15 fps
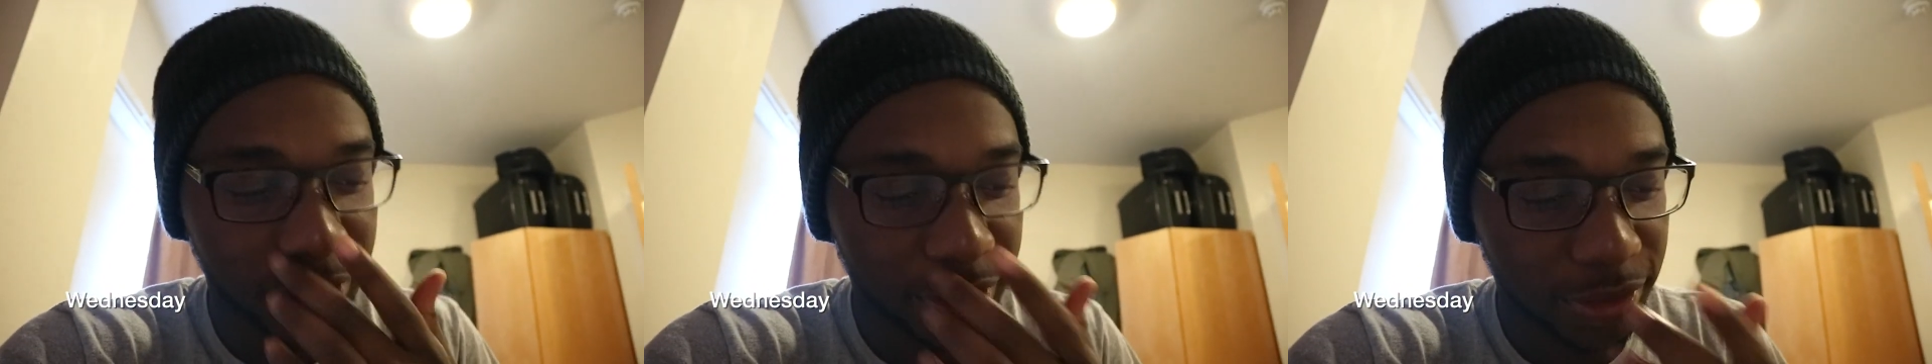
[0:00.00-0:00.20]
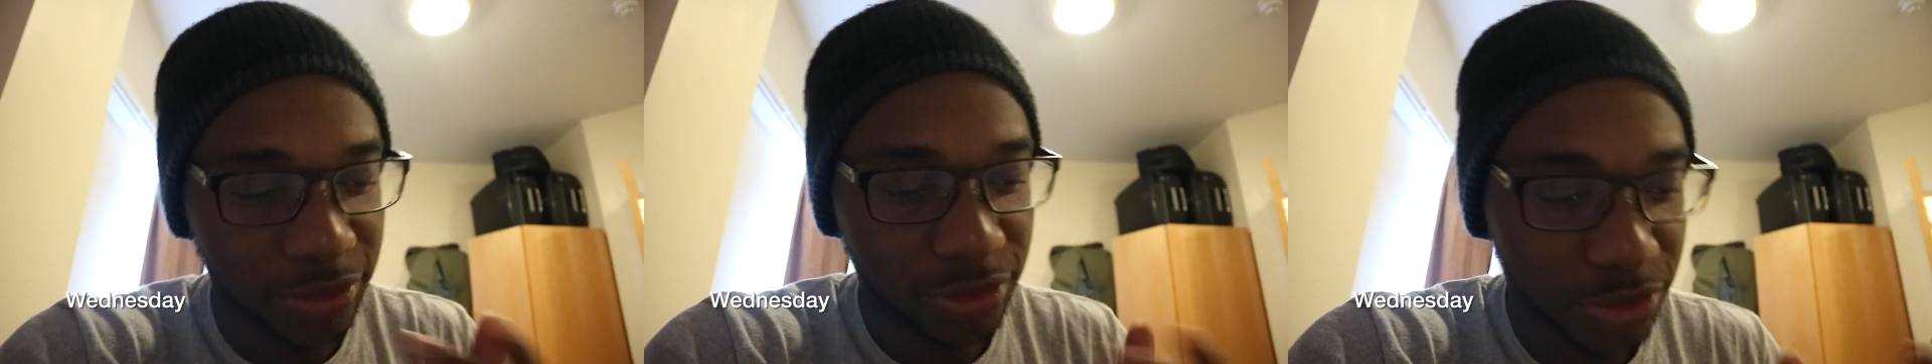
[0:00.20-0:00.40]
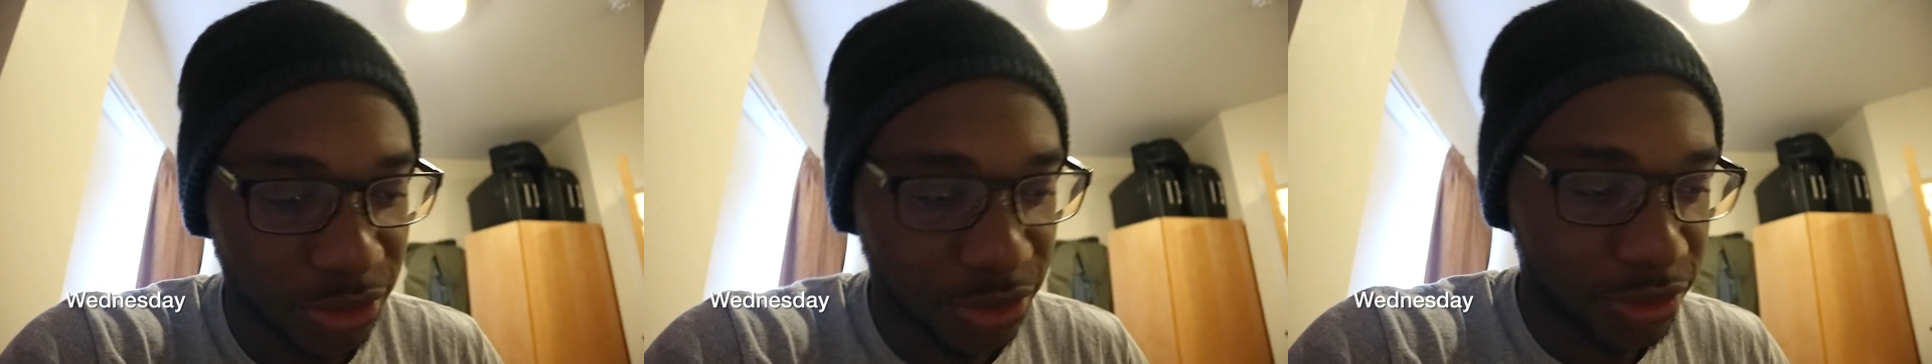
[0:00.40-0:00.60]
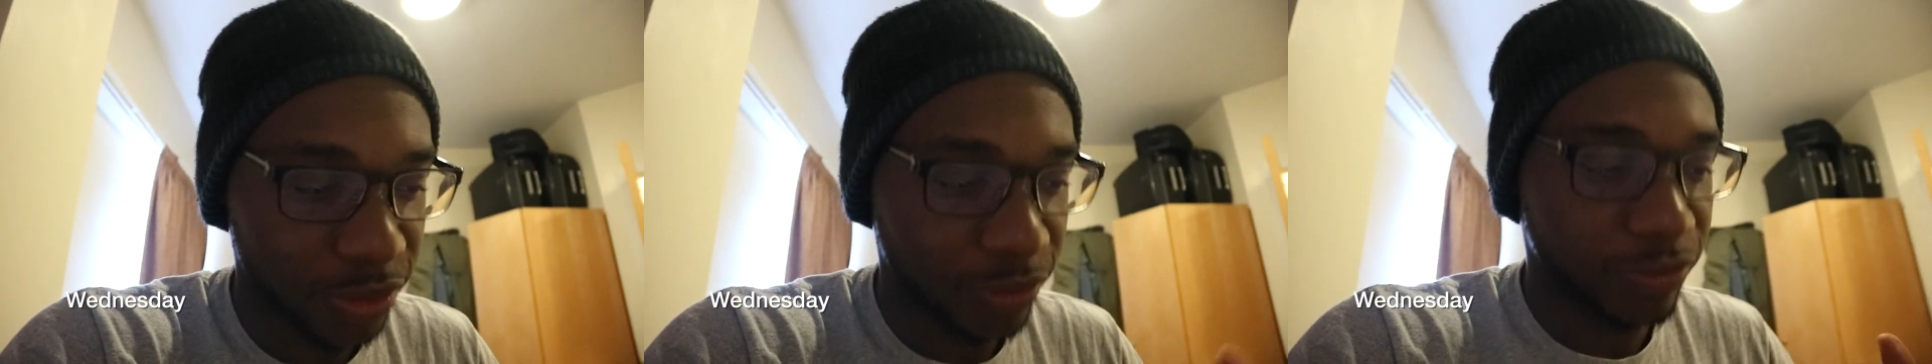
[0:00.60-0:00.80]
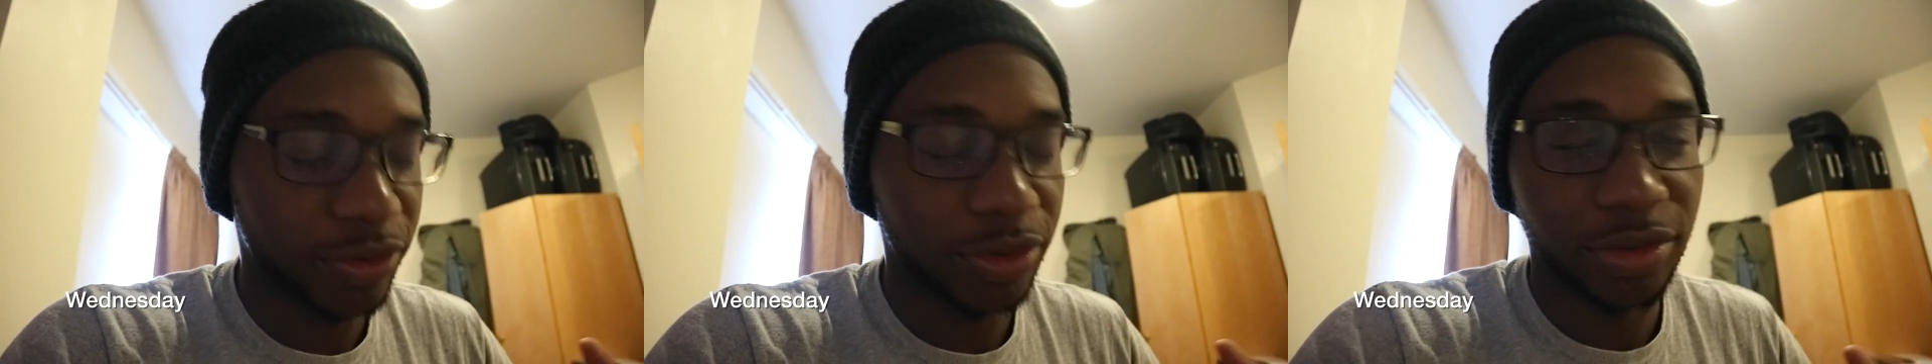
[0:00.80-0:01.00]
It's just
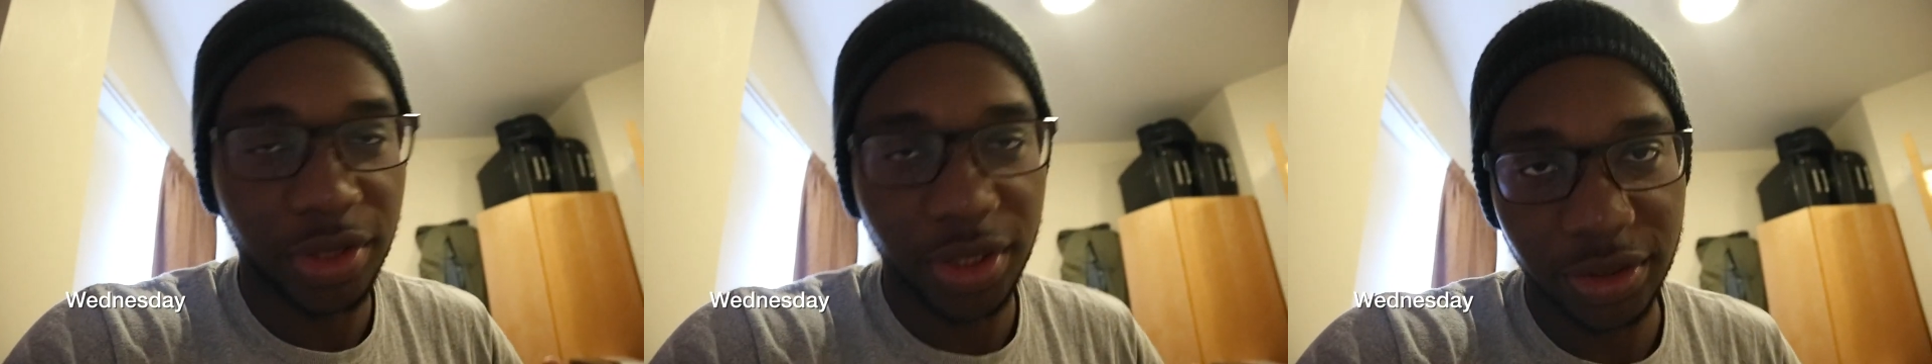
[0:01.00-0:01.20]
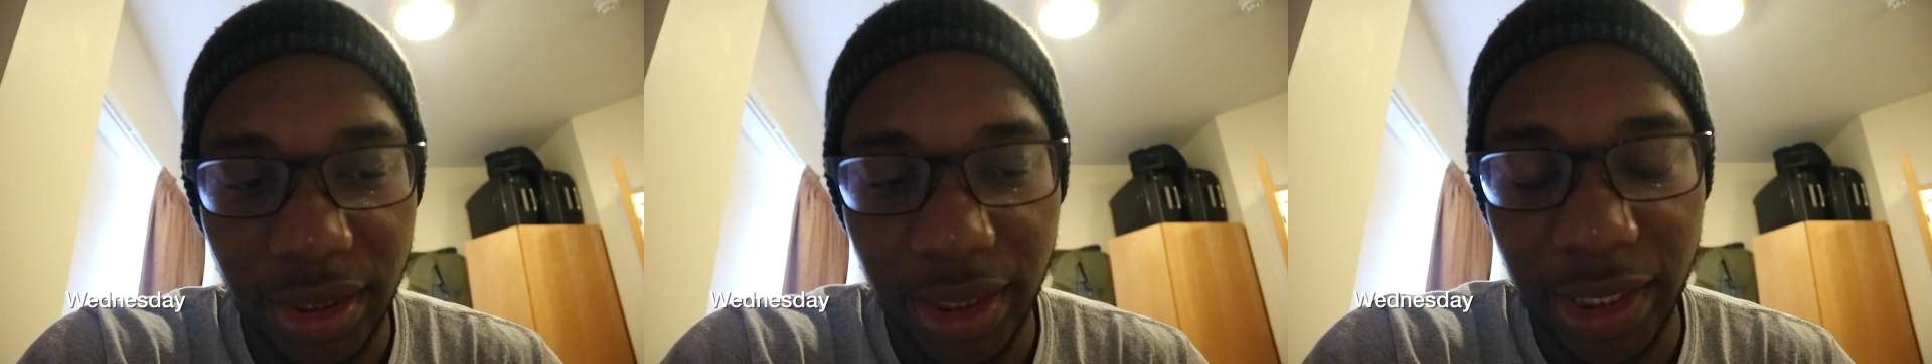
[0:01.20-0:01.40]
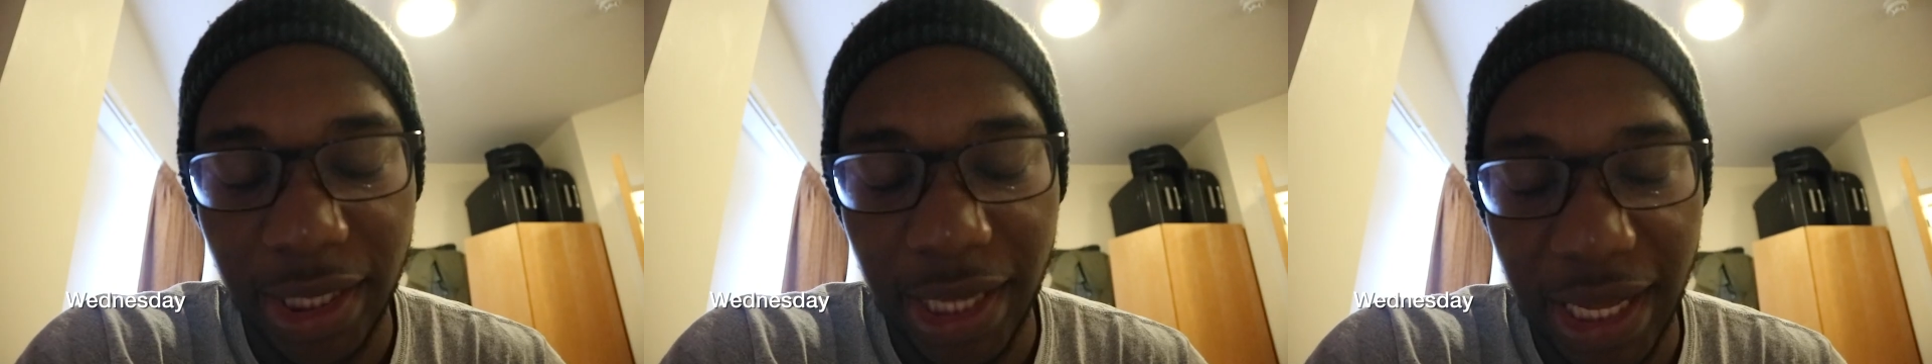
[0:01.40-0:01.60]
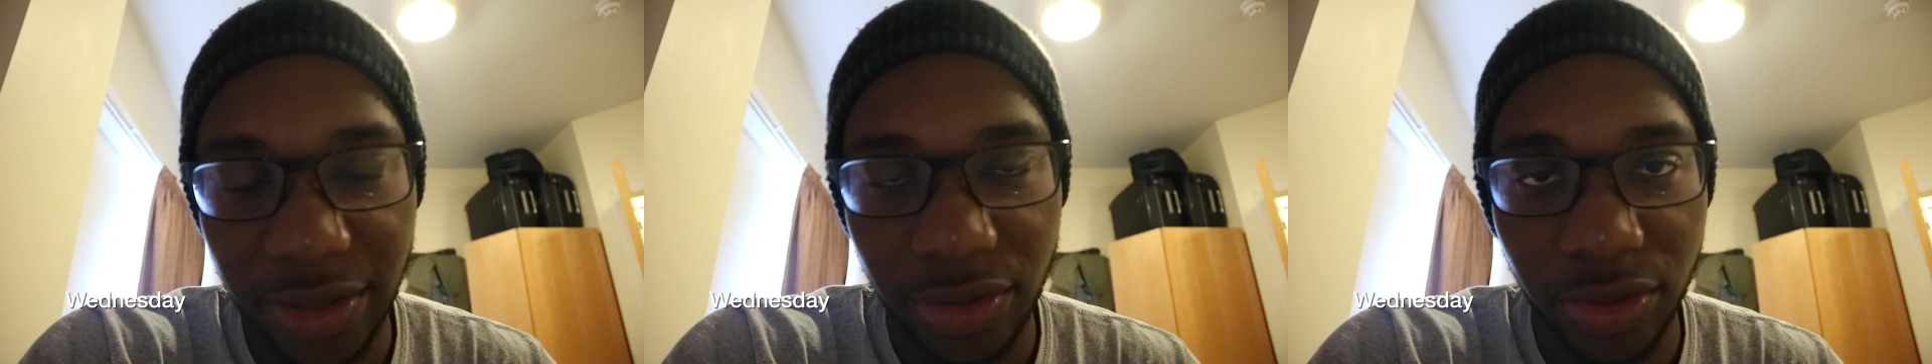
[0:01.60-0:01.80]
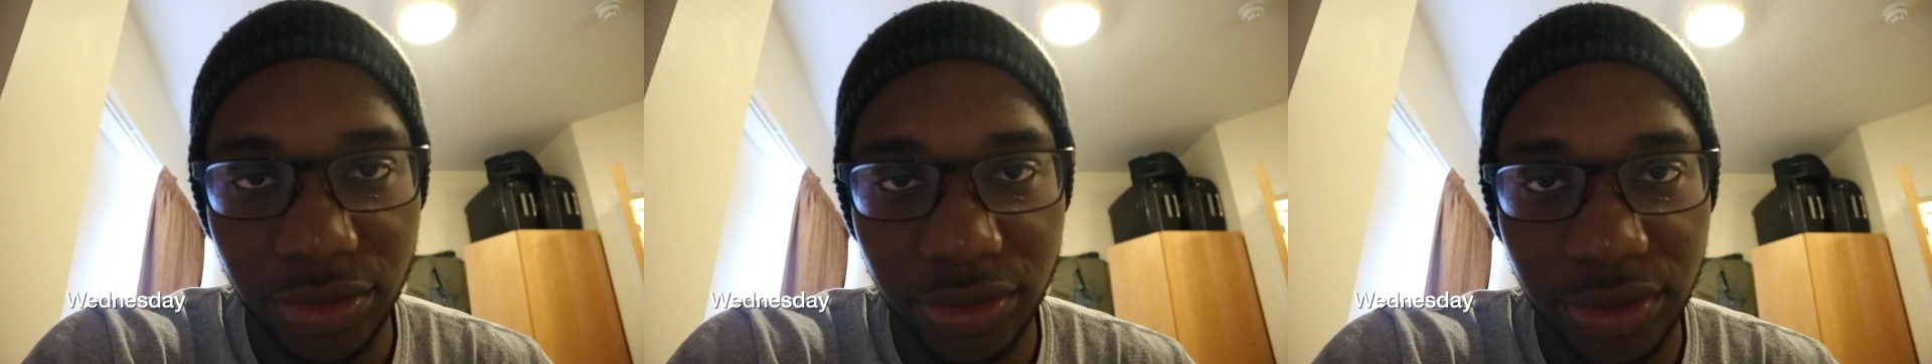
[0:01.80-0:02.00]
a few things they
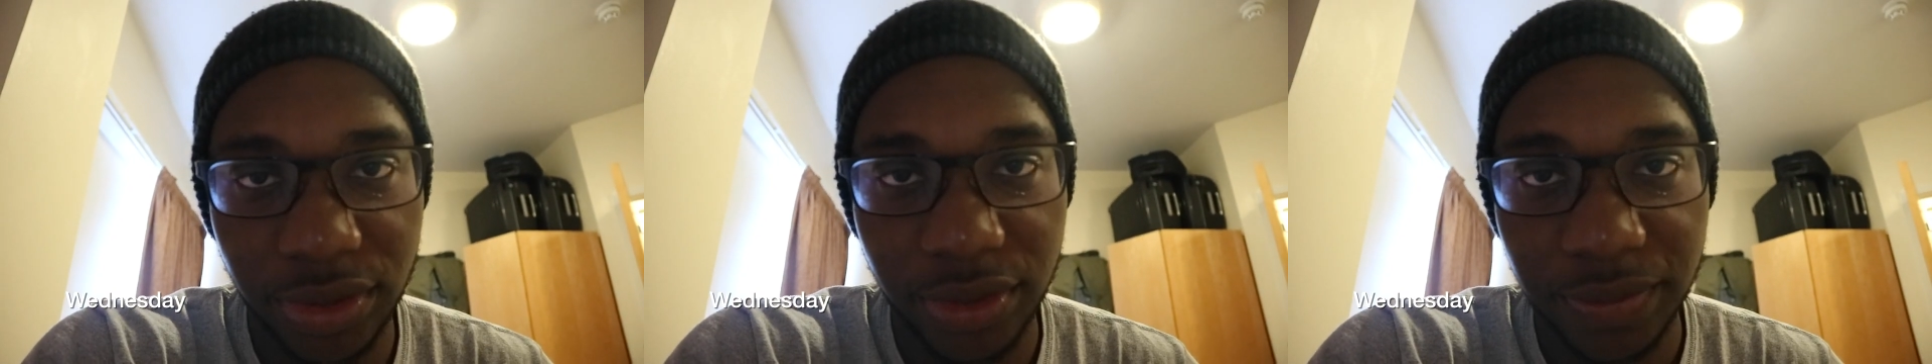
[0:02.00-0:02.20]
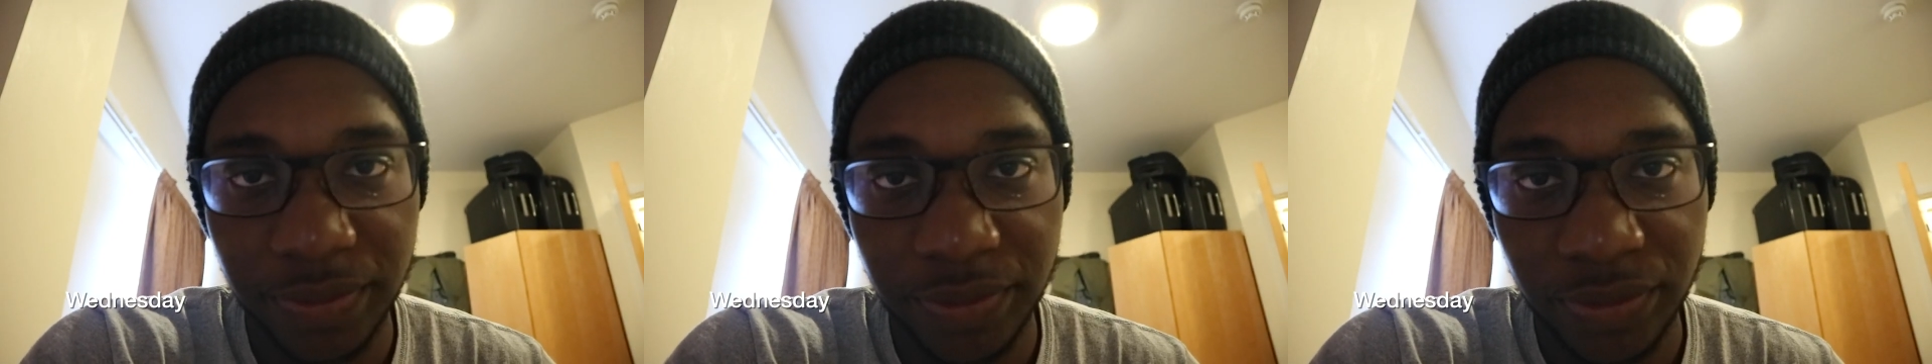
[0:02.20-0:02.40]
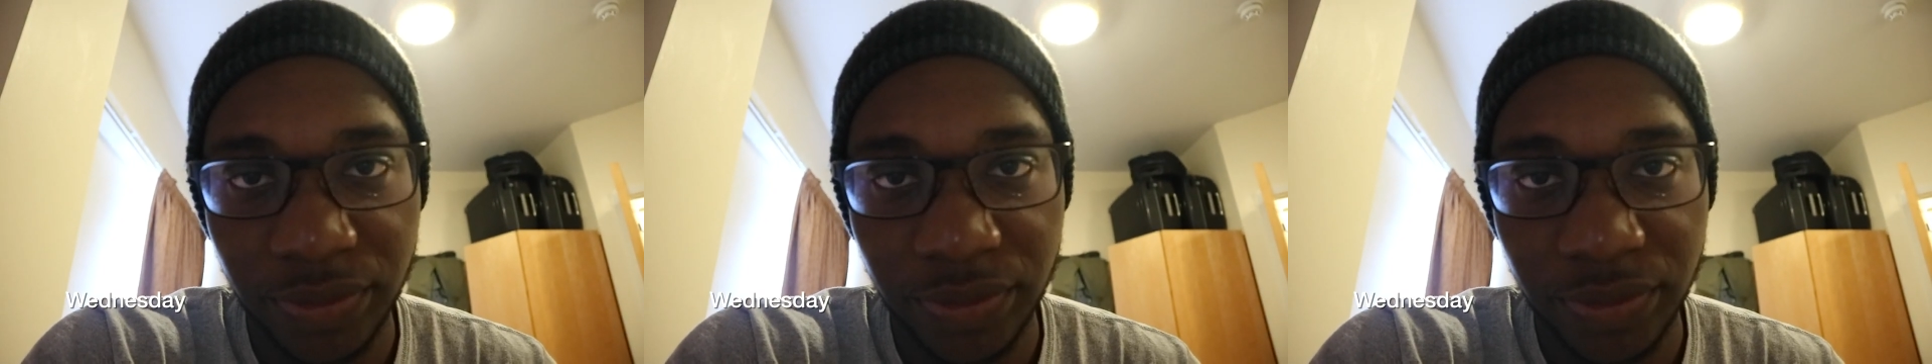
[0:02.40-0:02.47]
cannot